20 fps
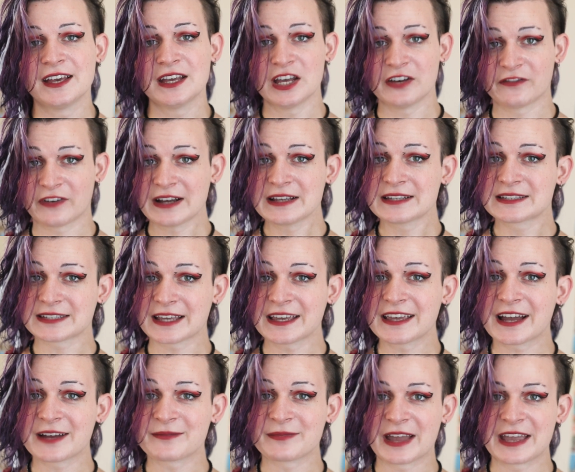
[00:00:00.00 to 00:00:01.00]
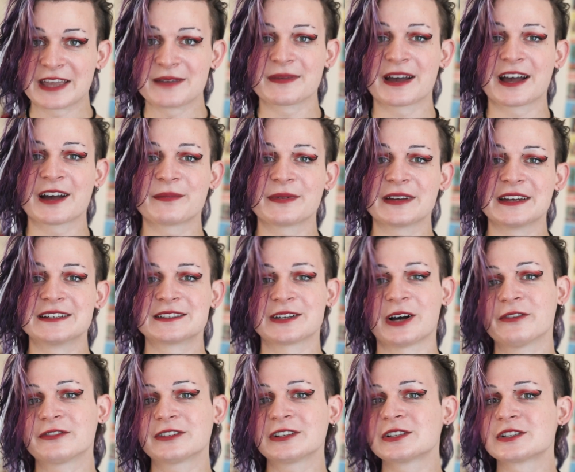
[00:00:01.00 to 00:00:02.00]
If I say I'm AMAB, it's
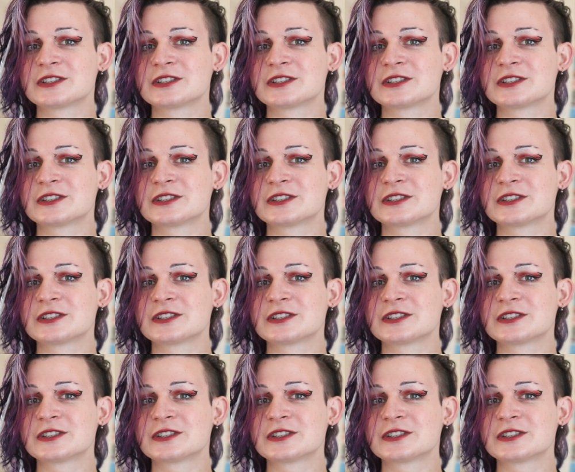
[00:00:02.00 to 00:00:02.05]
often